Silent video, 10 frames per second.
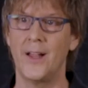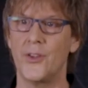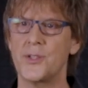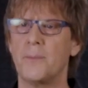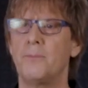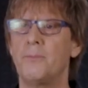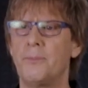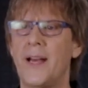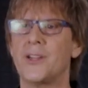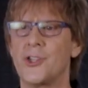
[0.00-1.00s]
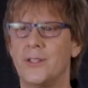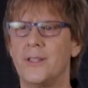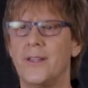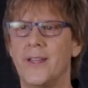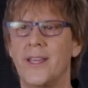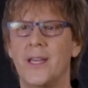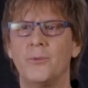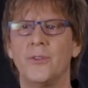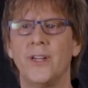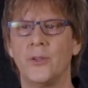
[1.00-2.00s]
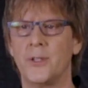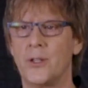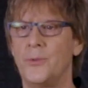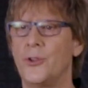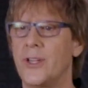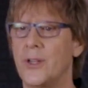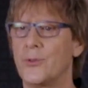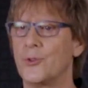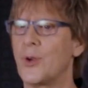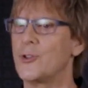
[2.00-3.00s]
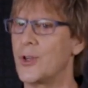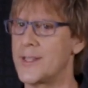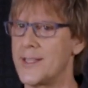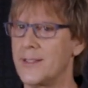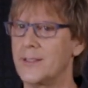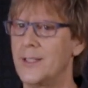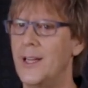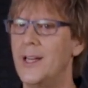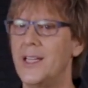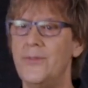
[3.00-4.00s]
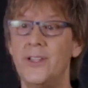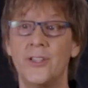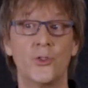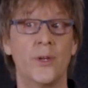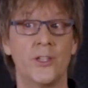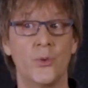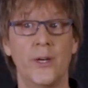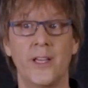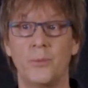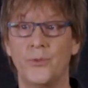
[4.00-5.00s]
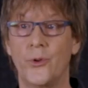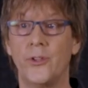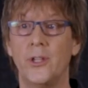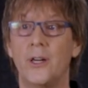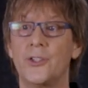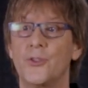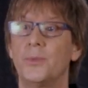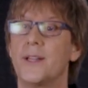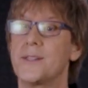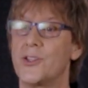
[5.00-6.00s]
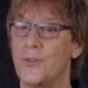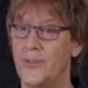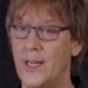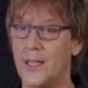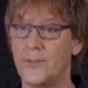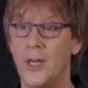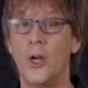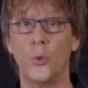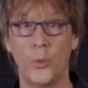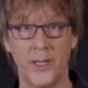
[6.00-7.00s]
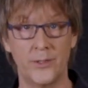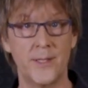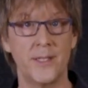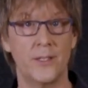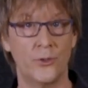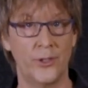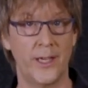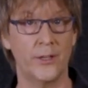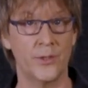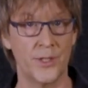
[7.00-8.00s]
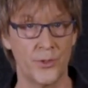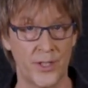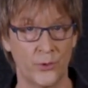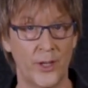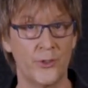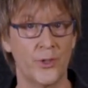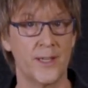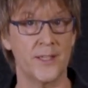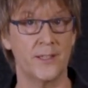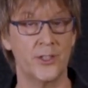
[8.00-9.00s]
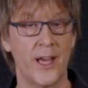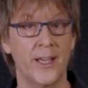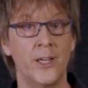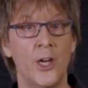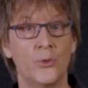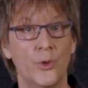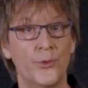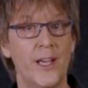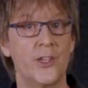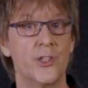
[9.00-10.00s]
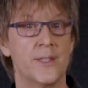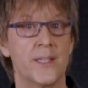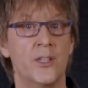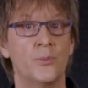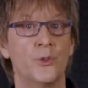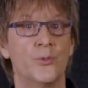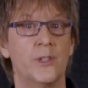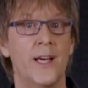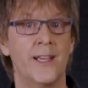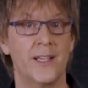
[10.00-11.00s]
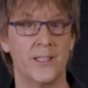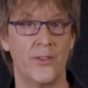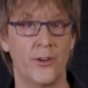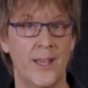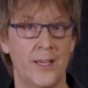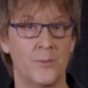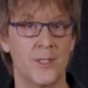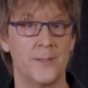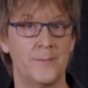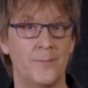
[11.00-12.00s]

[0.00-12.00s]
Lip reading: There's a passion in the game development community for ray tracing. Even in 2020, before the launch of PlayStation 5, we could see creators using ray tracing to add reflections and improved lighting to their games.